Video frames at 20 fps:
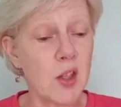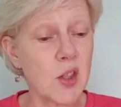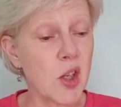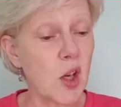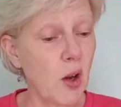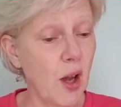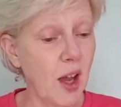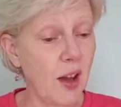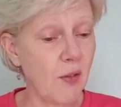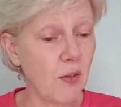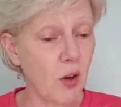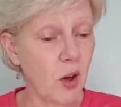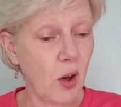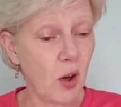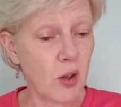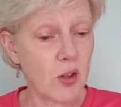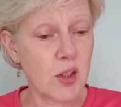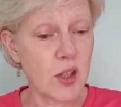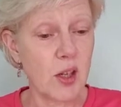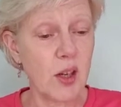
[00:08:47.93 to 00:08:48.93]
So I've
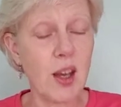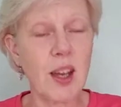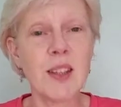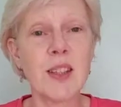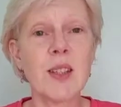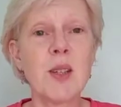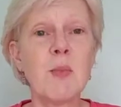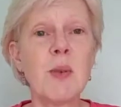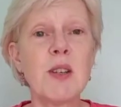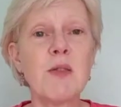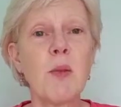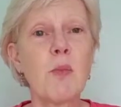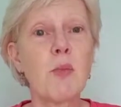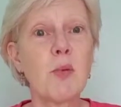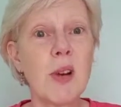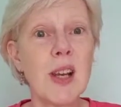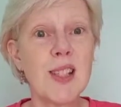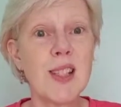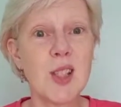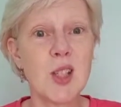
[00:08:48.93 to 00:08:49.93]
got, I did a bit of a
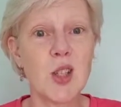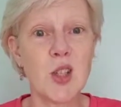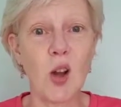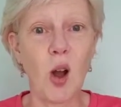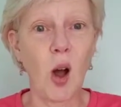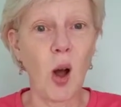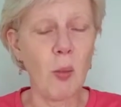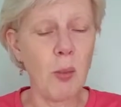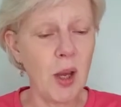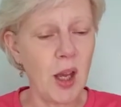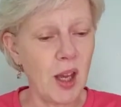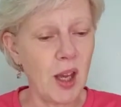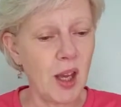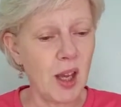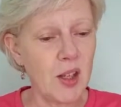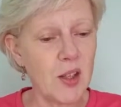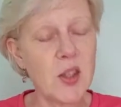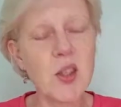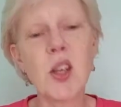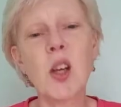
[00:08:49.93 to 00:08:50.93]
brainstorm,
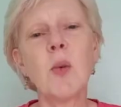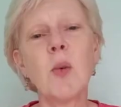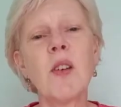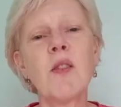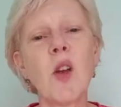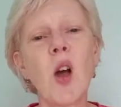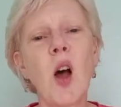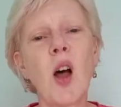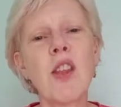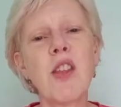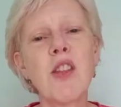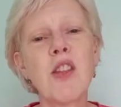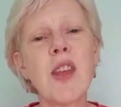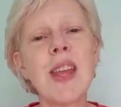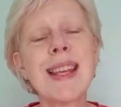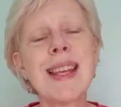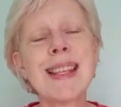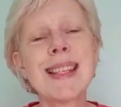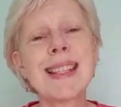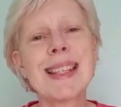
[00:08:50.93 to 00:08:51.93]
and so we've got
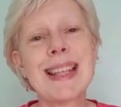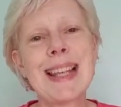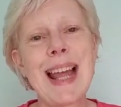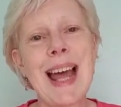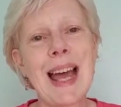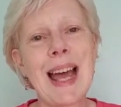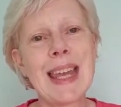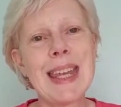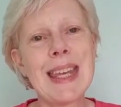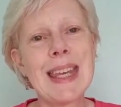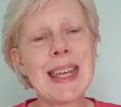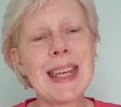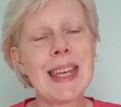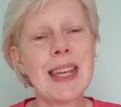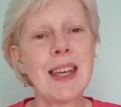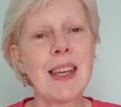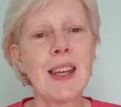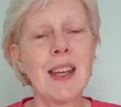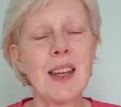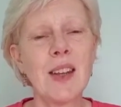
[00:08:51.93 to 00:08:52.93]
things
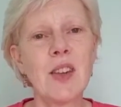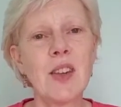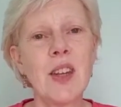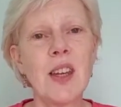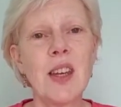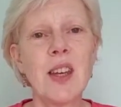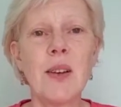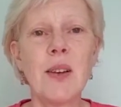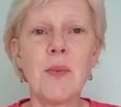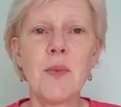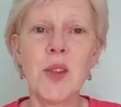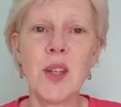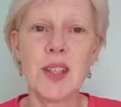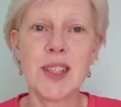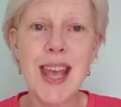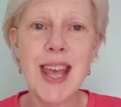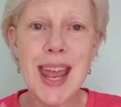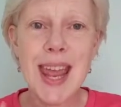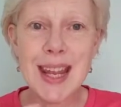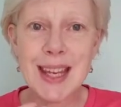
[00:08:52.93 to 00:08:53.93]
like the
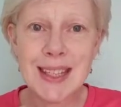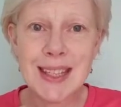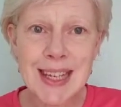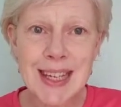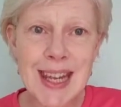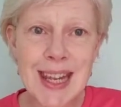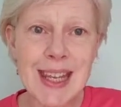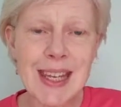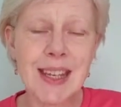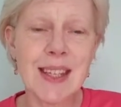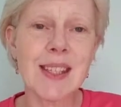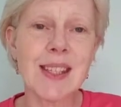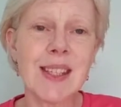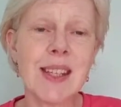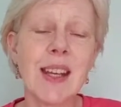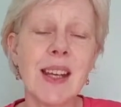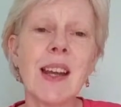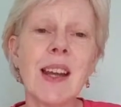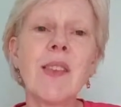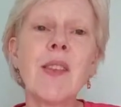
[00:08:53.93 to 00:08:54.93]

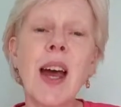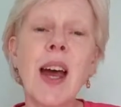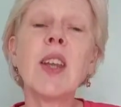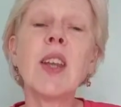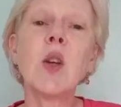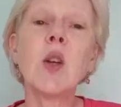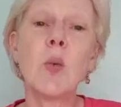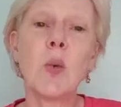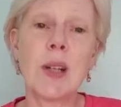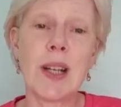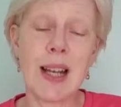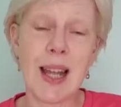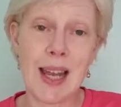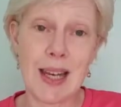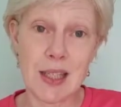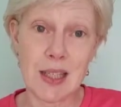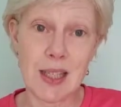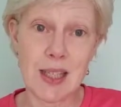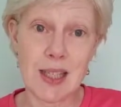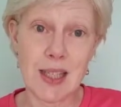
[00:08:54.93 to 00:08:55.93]
techniques that you would
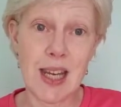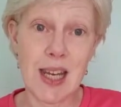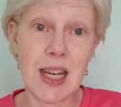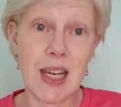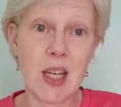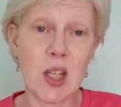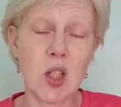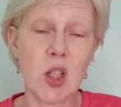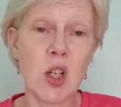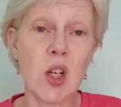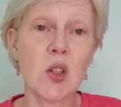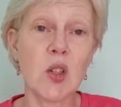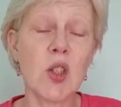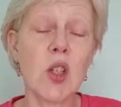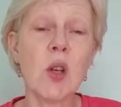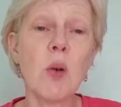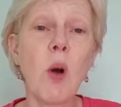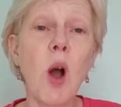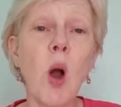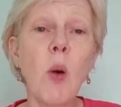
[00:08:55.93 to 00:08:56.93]
like to teach. You
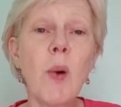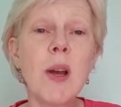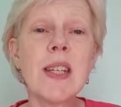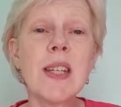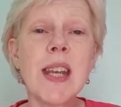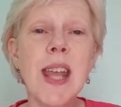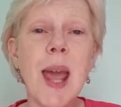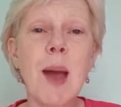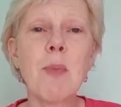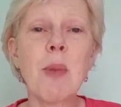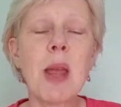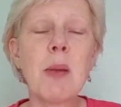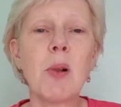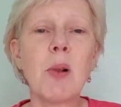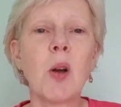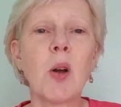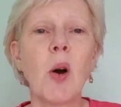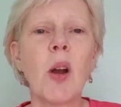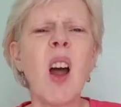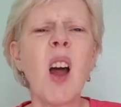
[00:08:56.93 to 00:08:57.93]
know, do you already get
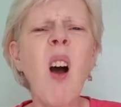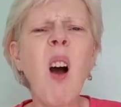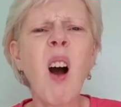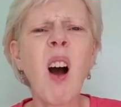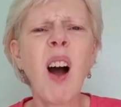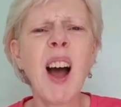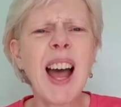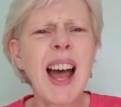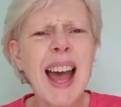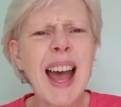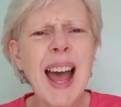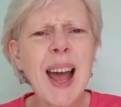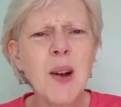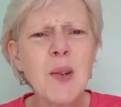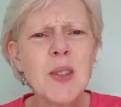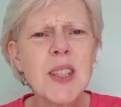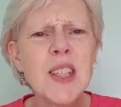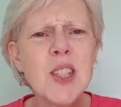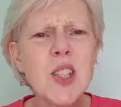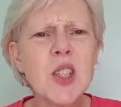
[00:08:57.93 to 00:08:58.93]
people going, oh,
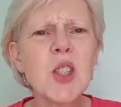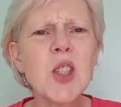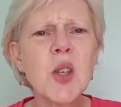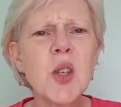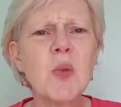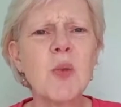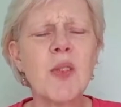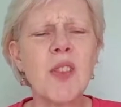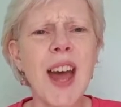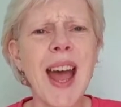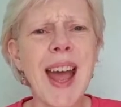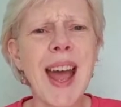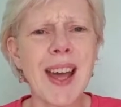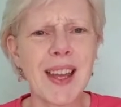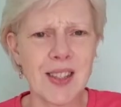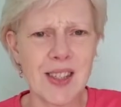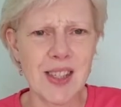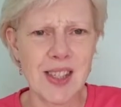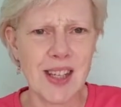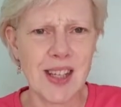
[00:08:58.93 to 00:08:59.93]
how did you do
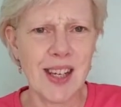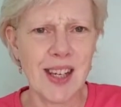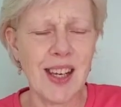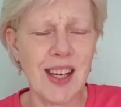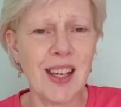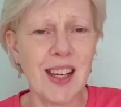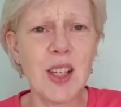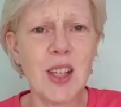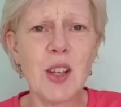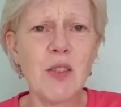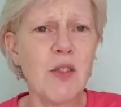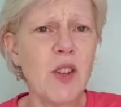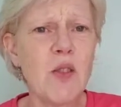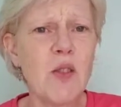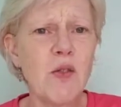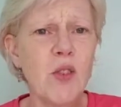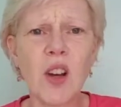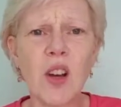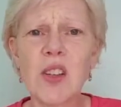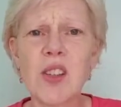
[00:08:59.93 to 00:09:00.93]
that? And
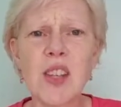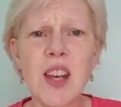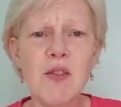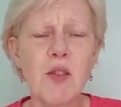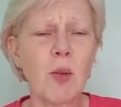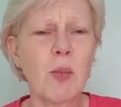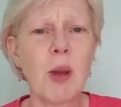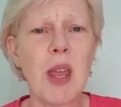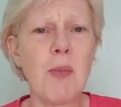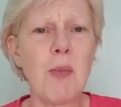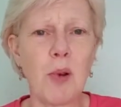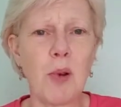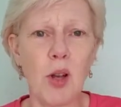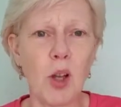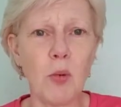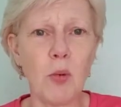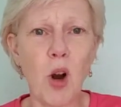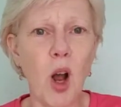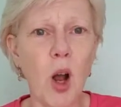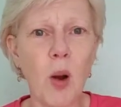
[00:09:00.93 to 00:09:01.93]
if you've got several
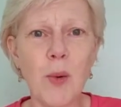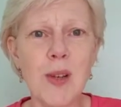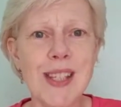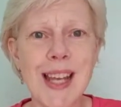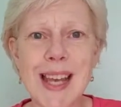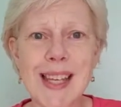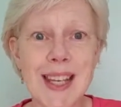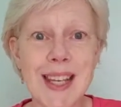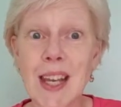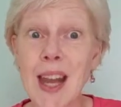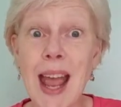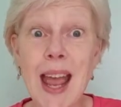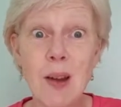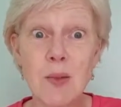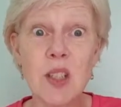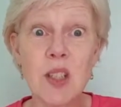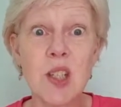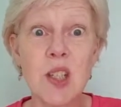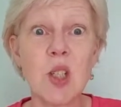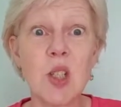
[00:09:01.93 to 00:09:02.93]
people who are always asking,
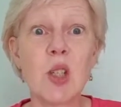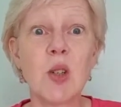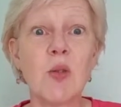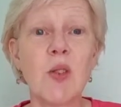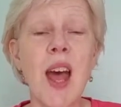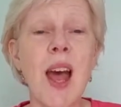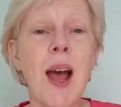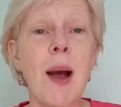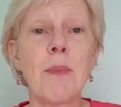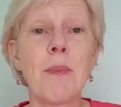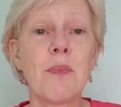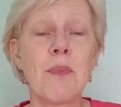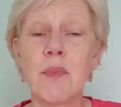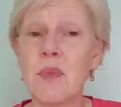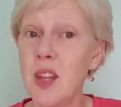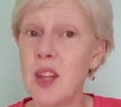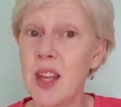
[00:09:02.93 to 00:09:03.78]
how did you do that?